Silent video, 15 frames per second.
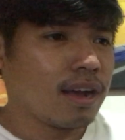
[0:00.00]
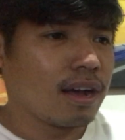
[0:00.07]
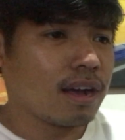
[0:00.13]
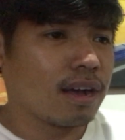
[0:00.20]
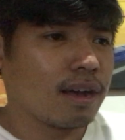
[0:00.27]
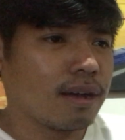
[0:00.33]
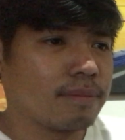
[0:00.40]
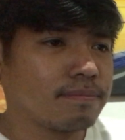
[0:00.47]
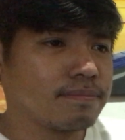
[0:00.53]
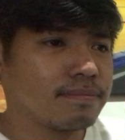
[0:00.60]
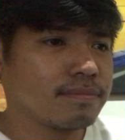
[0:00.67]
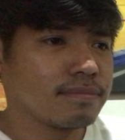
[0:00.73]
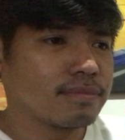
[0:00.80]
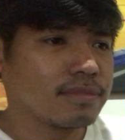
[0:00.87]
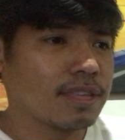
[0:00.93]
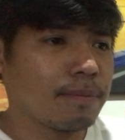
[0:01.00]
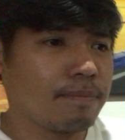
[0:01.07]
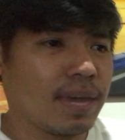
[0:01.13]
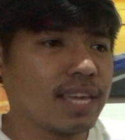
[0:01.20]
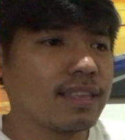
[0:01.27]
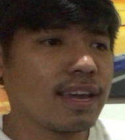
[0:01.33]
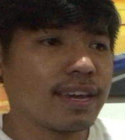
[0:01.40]
The
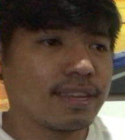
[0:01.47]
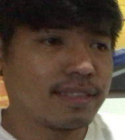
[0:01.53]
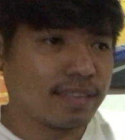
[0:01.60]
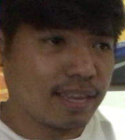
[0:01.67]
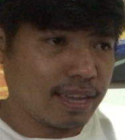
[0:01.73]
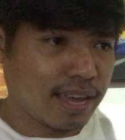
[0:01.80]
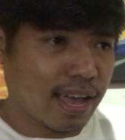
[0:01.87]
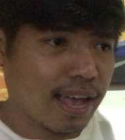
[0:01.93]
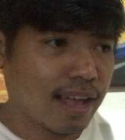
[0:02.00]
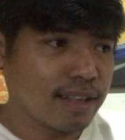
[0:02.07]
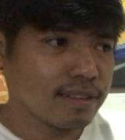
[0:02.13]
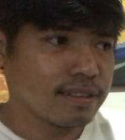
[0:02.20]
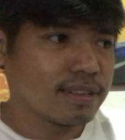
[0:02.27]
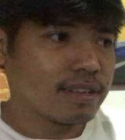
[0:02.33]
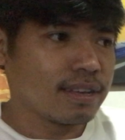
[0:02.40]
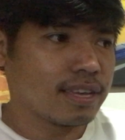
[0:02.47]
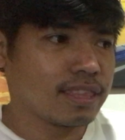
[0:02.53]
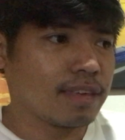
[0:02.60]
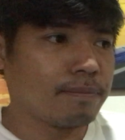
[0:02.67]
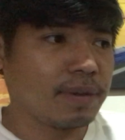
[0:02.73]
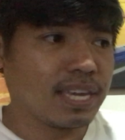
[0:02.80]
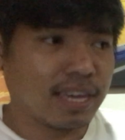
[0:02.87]
main idea at
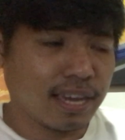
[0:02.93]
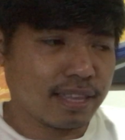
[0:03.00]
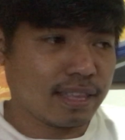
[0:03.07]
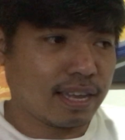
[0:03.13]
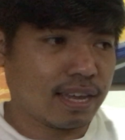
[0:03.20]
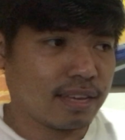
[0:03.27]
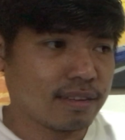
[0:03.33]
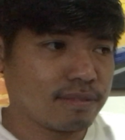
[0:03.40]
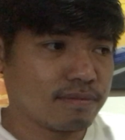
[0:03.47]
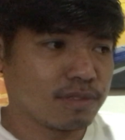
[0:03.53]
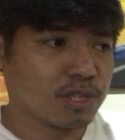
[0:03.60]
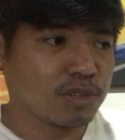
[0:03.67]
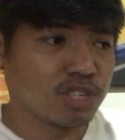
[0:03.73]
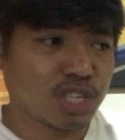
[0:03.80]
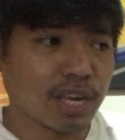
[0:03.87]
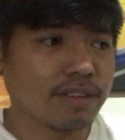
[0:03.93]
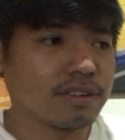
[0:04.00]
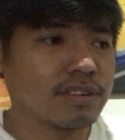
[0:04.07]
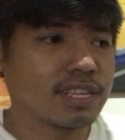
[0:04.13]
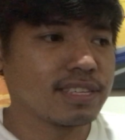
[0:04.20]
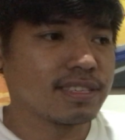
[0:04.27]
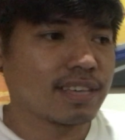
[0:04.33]
the beginning, so
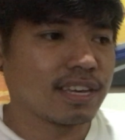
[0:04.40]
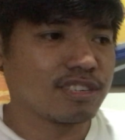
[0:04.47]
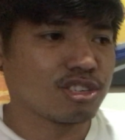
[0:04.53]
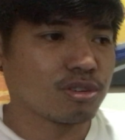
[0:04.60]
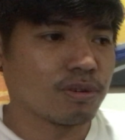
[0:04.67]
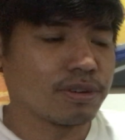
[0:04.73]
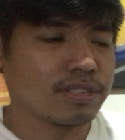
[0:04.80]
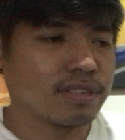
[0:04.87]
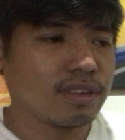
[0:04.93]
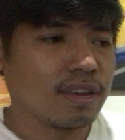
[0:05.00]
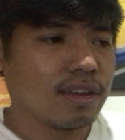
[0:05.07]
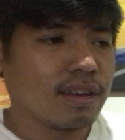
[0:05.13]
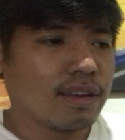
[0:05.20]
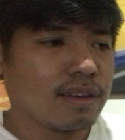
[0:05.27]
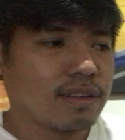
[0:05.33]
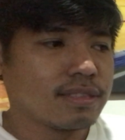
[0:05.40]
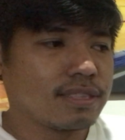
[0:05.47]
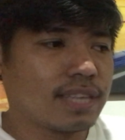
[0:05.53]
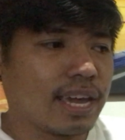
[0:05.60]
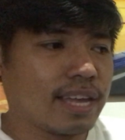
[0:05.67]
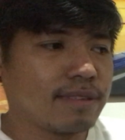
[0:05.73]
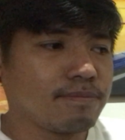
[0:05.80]
generalization,
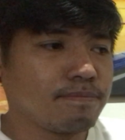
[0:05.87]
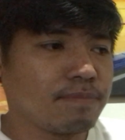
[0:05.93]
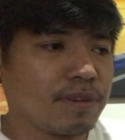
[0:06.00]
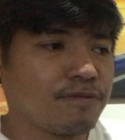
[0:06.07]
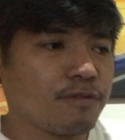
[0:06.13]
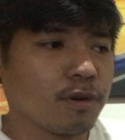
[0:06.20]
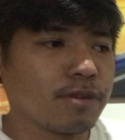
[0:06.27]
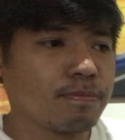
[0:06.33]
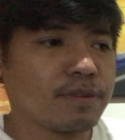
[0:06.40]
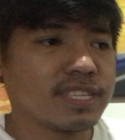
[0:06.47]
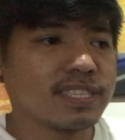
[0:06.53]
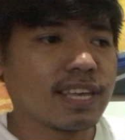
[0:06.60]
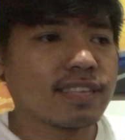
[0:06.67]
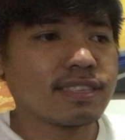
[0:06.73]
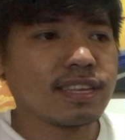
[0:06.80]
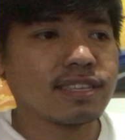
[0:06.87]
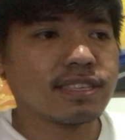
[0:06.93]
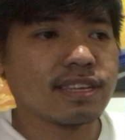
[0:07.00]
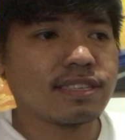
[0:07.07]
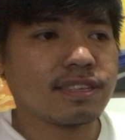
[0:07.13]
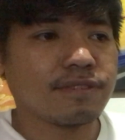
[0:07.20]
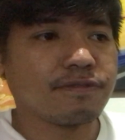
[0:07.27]
then before presenting
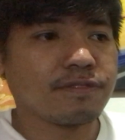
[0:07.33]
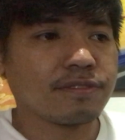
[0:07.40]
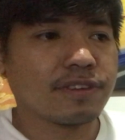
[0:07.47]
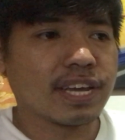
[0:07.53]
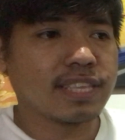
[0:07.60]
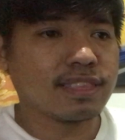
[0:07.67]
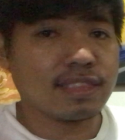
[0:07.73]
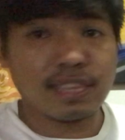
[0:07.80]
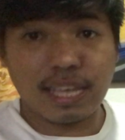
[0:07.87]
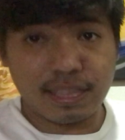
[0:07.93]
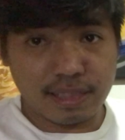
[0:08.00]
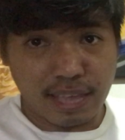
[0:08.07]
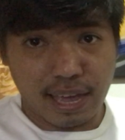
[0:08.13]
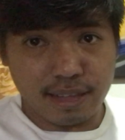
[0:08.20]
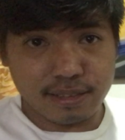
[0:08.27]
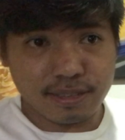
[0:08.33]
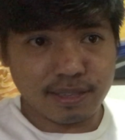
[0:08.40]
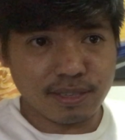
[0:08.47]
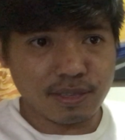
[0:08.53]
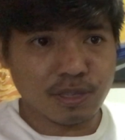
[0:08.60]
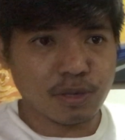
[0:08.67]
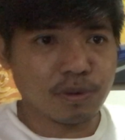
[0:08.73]
the different
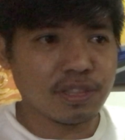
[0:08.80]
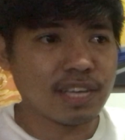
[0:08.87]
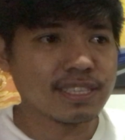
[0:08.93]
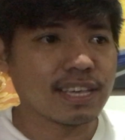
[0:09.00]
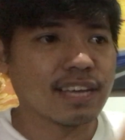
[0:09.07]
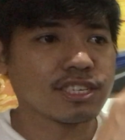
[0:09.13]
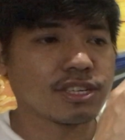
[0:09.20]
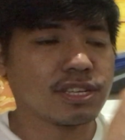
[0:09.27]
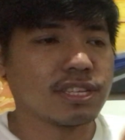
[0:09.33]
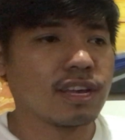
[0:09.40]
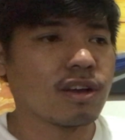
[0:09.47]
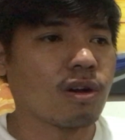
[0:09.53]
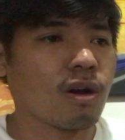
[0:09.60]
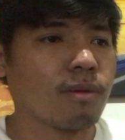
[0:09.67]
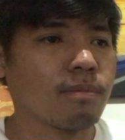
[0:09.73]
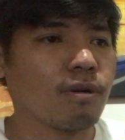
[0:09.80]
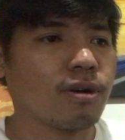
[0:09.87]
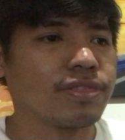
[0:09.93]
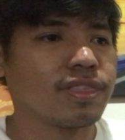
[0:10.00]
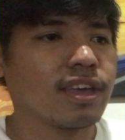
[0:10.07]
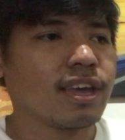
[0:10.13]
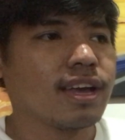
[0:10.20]
details. So that's actually the
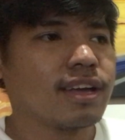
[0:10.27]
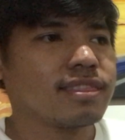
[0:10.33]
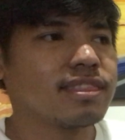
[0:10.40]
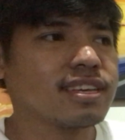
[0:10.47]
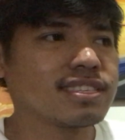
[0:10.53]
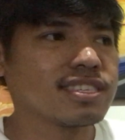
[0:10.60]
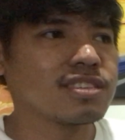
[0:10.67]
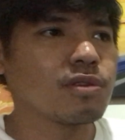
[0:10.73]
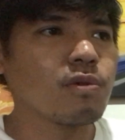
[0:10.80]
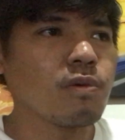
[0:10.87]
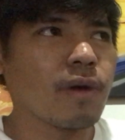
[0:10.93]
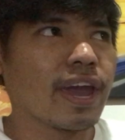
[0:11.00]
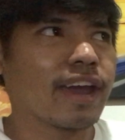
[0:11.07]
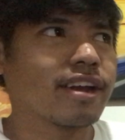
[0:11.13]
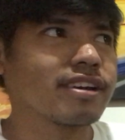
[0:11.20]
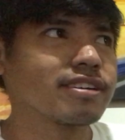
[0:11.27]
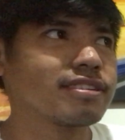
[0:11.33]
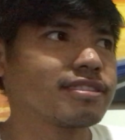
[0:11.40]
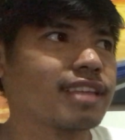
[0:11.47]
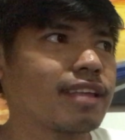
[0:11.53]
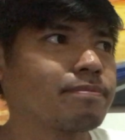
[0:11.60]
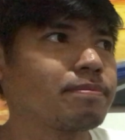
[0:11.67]
common. The square,
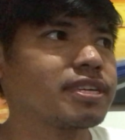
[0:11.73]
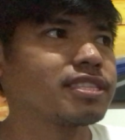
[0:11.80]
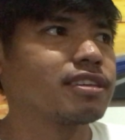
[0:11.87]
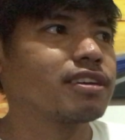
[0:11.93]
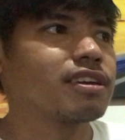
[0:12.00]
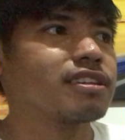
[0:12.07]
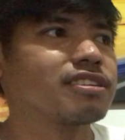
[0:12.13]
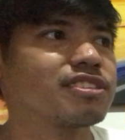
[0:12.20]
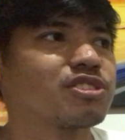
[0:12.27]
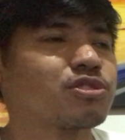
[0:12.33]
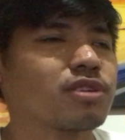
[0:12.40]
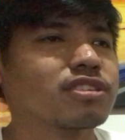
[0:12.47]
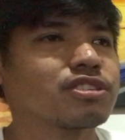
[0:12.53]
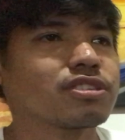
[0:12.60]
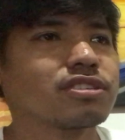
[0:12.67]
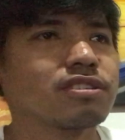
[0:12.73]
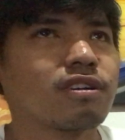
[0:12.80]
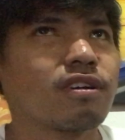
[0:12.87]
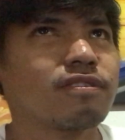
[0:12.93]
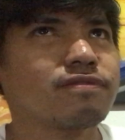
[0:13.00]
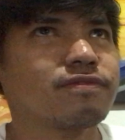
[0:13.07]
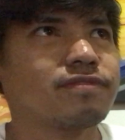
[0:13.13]
that particular structure
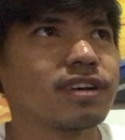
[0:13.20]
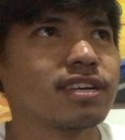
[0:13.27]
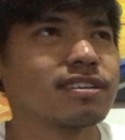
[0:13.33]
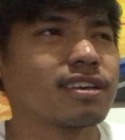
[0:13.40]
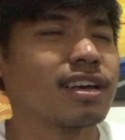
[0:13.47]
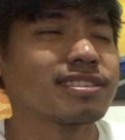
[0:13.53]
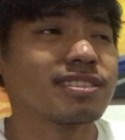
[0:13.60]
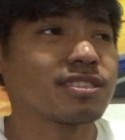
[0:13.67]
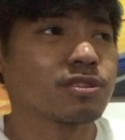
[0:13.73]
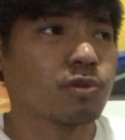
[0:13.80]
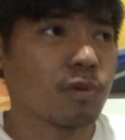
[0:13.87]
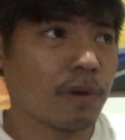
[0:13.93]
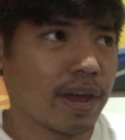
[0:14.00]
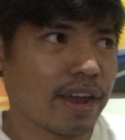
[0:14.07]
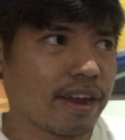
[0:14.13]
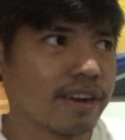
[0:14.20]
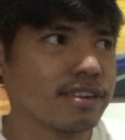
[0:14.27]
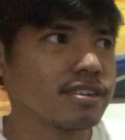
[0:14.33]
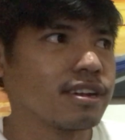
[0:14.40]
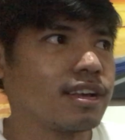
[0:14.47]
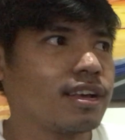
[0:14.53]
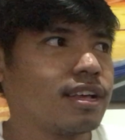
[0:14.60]
of a
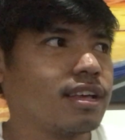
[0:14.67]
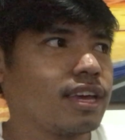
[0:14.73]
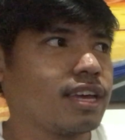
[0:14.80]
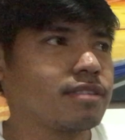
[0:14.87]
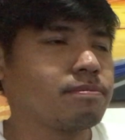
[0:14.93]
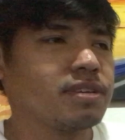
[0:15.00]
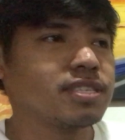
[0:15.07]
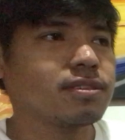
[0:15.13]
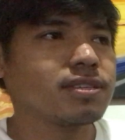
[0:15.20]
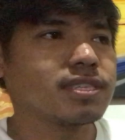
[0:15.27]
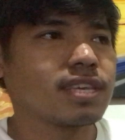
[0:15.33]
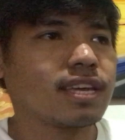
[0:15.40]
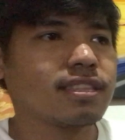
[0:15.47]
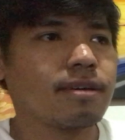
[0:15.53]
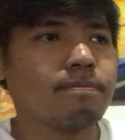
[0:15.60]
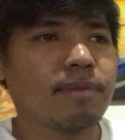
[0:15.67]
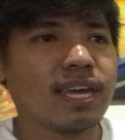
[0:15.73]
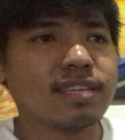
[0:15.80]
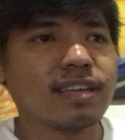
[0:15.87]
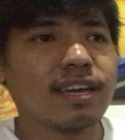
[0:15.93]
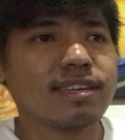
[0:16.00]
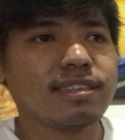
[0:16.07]
square, it means to say the
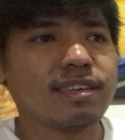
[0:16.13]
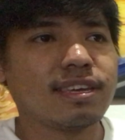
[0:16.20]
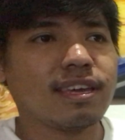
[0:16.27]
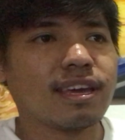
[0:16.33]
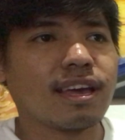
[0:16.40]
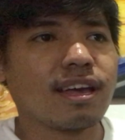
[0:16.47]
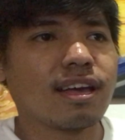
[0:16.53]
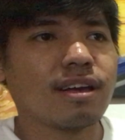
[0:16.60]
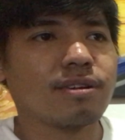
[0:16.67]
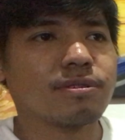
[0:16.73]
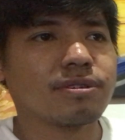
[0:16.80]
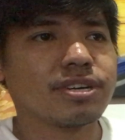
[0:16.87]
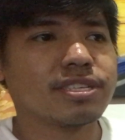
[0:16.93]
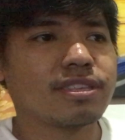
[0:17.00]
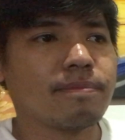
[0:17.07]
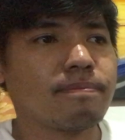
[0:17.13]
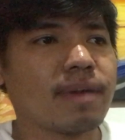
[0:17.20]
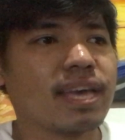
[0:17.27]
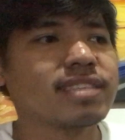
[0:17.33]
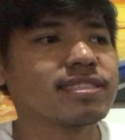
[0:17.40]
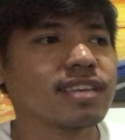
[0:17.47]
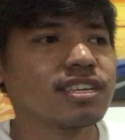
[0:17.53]
main idea or the
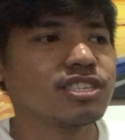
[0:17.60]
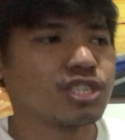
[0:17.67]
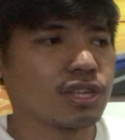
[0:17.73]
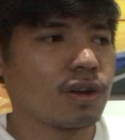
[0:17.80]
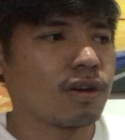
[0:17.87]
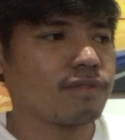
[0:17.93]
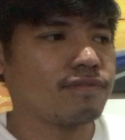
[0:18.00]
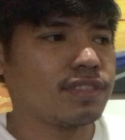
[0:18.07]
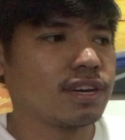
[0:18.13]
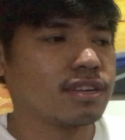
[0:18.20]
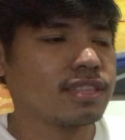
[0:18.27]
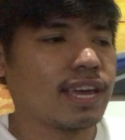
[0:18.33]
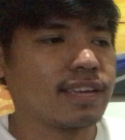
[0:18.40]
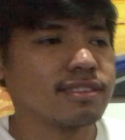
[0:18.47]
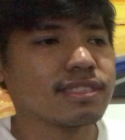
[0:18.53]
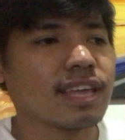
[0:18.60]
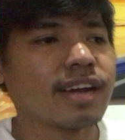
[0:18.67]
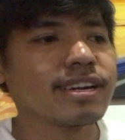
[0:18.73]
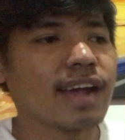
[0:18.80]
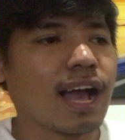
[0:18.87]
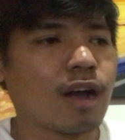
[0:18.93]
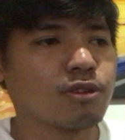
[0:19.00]
message of the
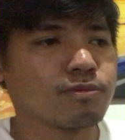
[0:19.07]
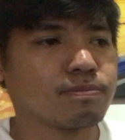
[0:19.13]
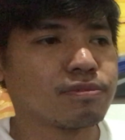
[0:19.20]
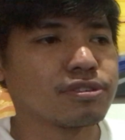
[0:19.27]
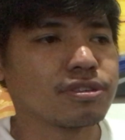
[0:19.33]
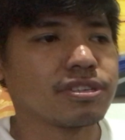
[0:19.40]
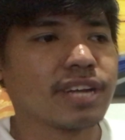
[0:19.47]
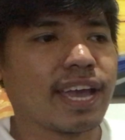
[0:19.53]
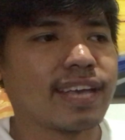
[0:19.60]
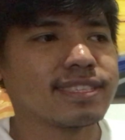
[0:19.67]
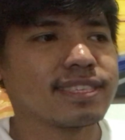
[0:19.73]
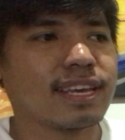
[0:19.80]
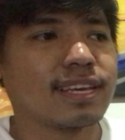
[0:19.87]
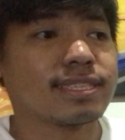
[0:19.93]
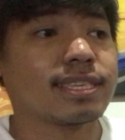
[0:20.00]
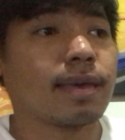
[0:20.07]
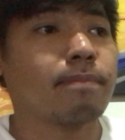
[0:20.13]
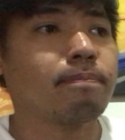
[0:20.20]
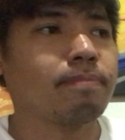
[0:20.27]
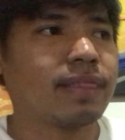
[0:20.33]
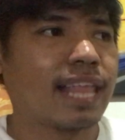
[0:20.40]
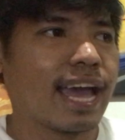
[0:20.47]
entire output or essay is
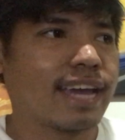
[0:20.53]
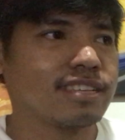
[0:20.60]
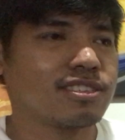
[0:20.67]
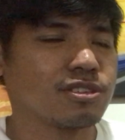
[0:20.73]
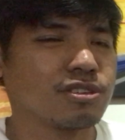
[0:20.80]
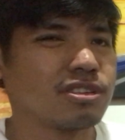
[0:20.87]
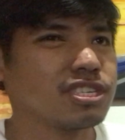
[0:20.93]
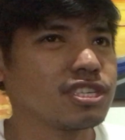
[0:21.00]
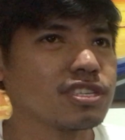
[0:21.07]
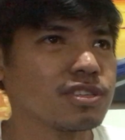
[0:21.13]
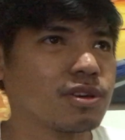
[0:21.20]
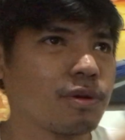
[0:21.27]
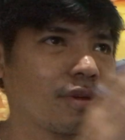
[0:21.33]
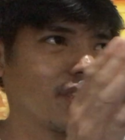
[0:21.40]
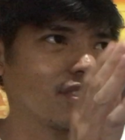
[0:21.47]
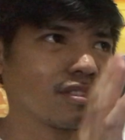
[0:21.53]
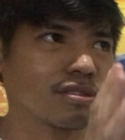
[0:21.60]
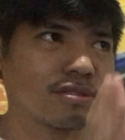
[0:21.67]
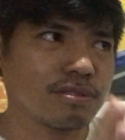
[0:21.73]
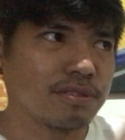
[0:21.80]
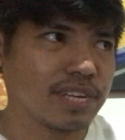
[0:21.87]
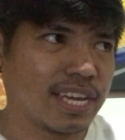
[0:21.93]
implied. So you're just going to
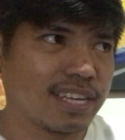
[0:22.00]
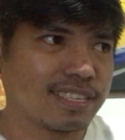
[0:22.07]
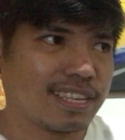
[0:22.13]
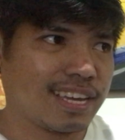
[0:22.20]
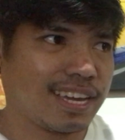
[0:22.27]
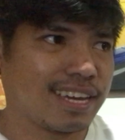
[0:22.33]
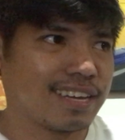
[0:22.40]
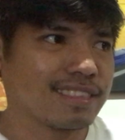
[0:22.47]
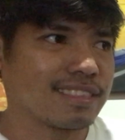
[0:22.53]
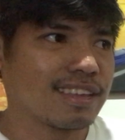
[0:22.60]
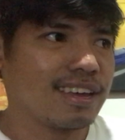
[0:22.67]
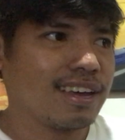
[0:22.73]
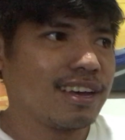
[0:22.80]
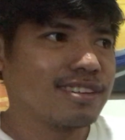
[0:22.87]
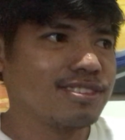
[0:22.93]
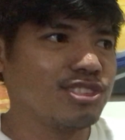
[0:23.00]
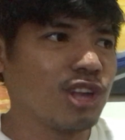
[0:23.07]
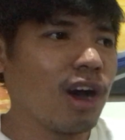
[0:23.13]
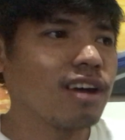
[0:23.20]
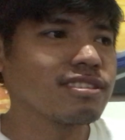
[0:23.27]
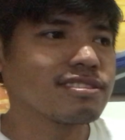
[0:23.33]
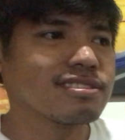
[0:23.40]
read it,
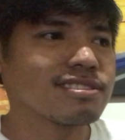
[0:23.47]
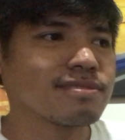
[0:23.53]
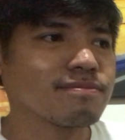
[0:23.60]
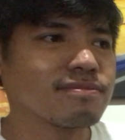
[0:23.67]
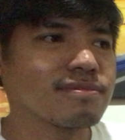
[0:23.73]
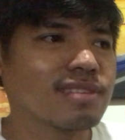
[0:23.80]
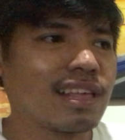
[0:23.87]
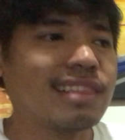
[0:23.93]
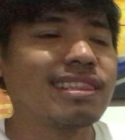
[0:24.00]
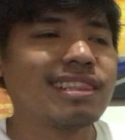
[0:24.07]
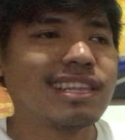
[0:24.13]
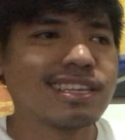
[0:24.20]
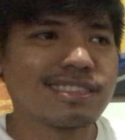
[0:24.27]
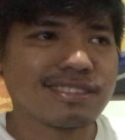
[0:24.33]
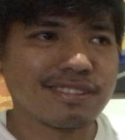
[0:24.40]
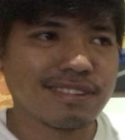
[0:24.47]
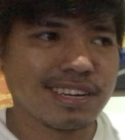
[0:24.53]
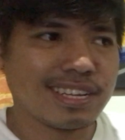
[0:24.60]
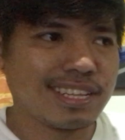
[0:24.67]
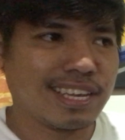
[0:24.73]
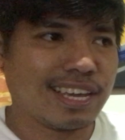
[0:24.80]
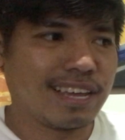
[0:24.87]
not
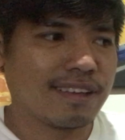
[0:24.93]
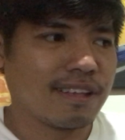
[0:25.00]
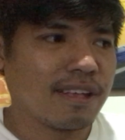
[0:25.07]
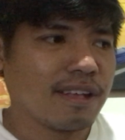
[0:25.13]
literally,